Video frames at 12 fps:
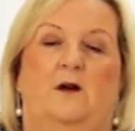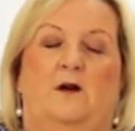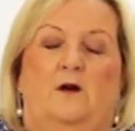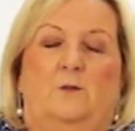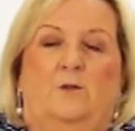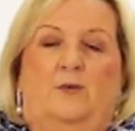
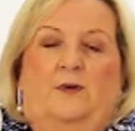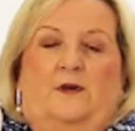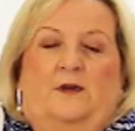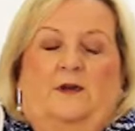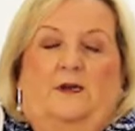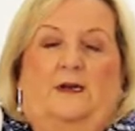Up
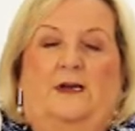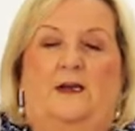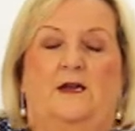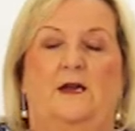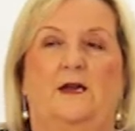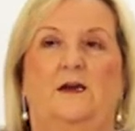
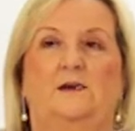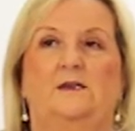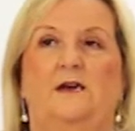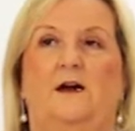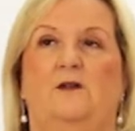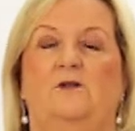and
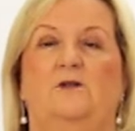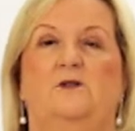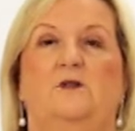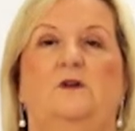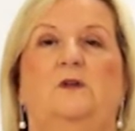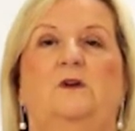
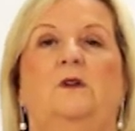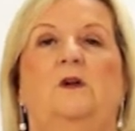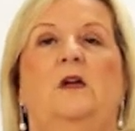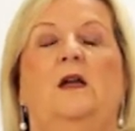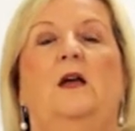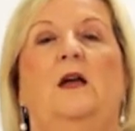down,
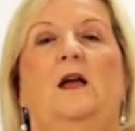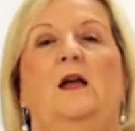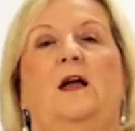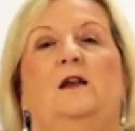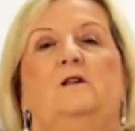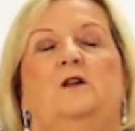
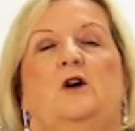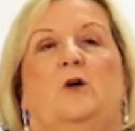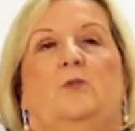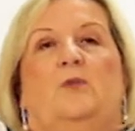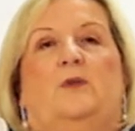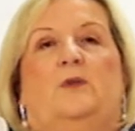and
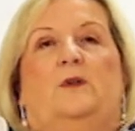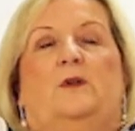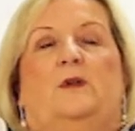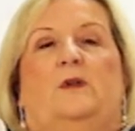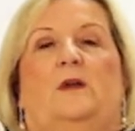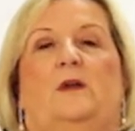up,
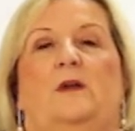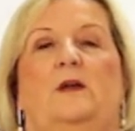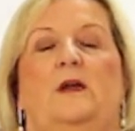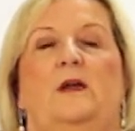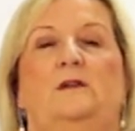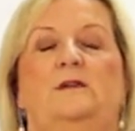
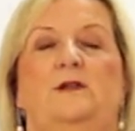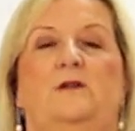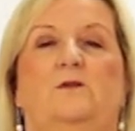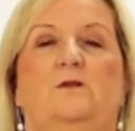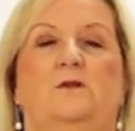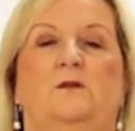and
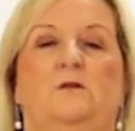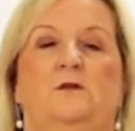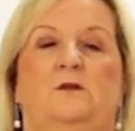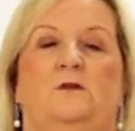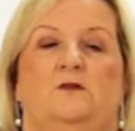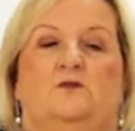down.
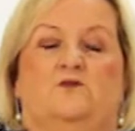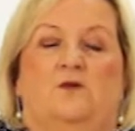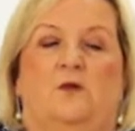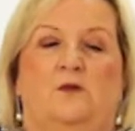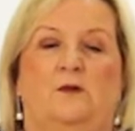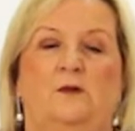Just
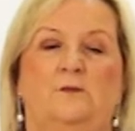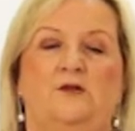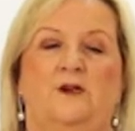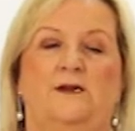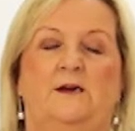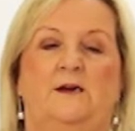roll them
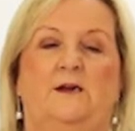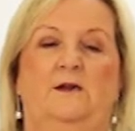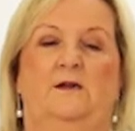gently,